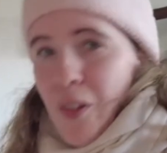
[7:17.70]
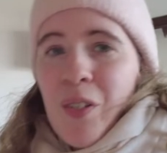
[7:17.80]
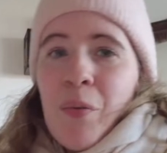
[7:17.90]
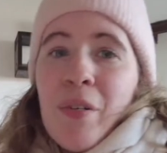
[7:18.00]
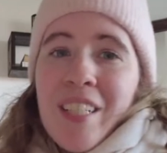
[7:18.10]

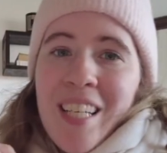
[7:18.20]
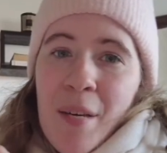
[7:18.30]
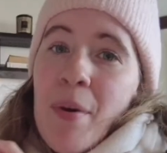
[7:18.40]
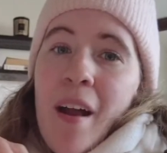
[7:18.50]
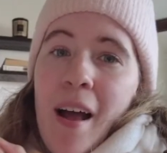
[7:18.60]
which
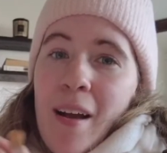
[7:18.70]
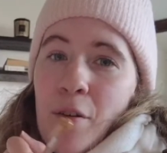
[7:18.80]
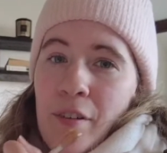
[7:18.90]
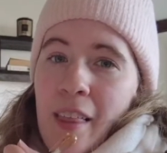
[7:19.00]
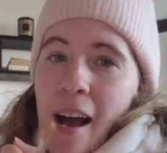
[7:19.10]
keep an eye
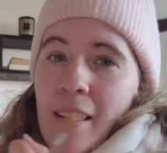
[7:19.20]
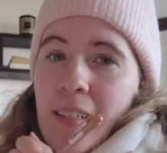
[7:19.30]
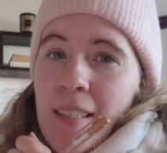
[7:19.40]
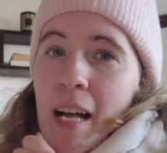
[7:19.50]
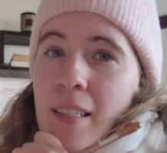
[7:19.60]
out for that,
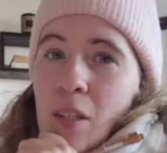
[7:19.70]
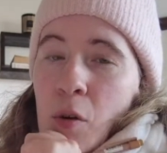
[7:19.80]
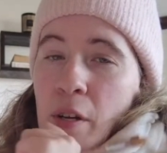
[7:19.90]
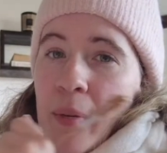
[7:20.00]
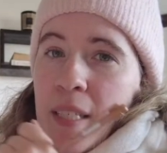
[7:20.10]
because that's
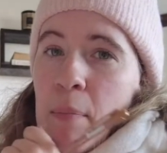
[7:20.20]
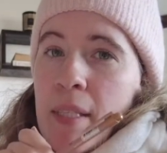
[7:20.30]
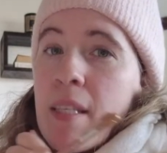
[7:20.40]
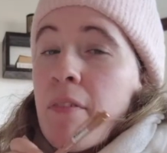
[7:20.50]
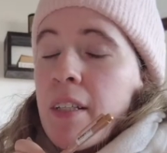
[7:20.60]
going to be
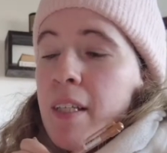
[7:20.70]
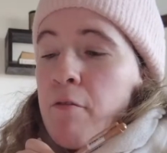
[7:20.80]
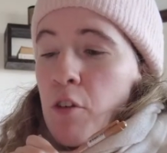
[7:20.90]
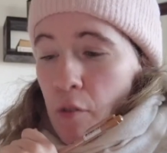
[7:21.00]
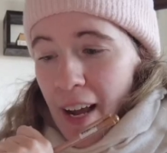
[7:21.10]
specifically
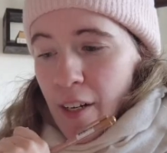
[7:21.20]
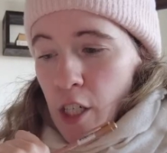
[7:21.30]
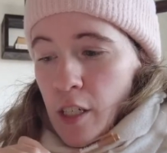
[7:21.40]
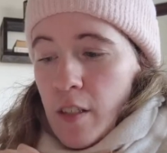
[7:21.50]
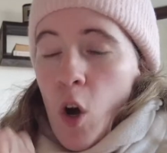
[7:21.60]
for
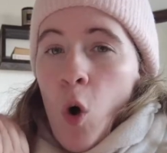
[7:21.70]
writers,